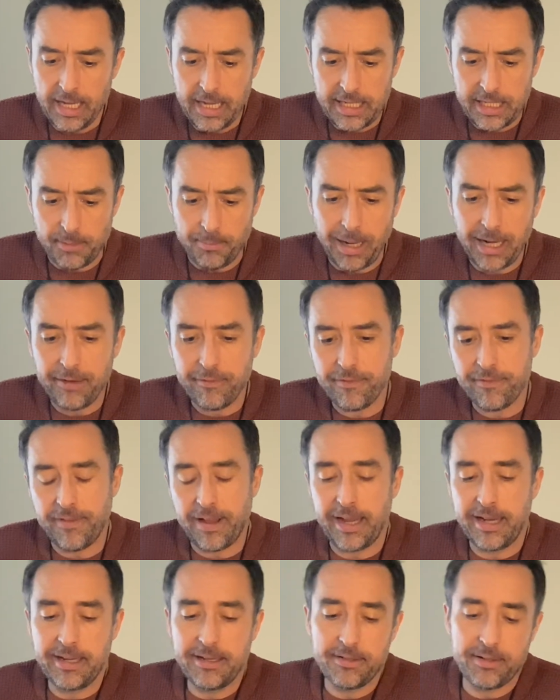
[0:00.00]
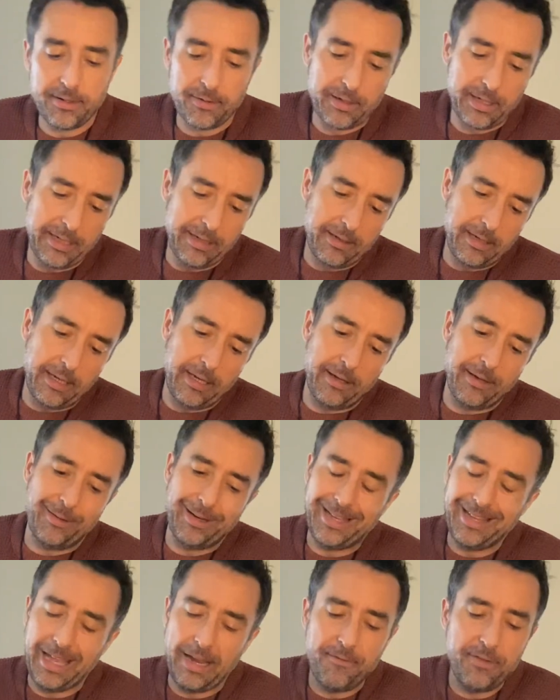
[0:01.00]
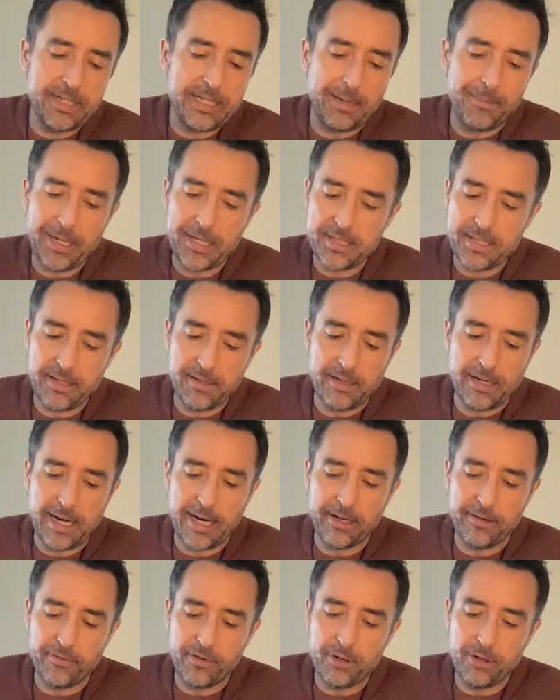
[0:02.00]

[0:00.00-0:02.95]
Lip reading: You might find, every time I see the Nine of